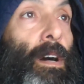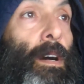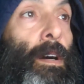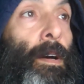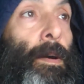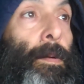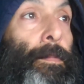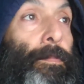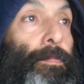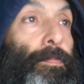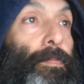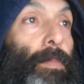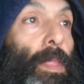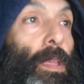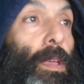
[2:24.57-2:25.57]
Um,
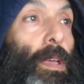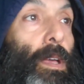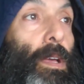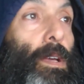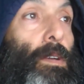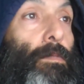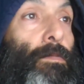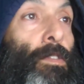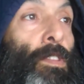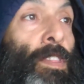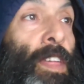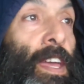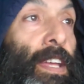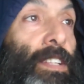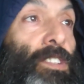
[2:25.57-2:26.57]
for
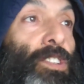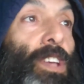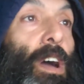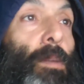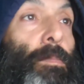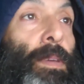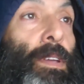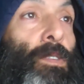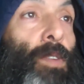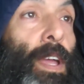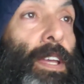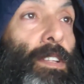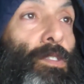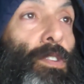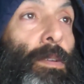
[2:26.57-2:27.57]
then shall be
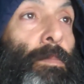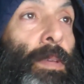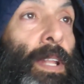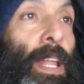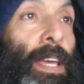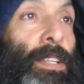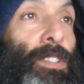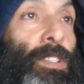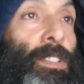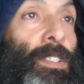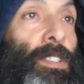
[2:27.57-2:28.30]
great tribulation,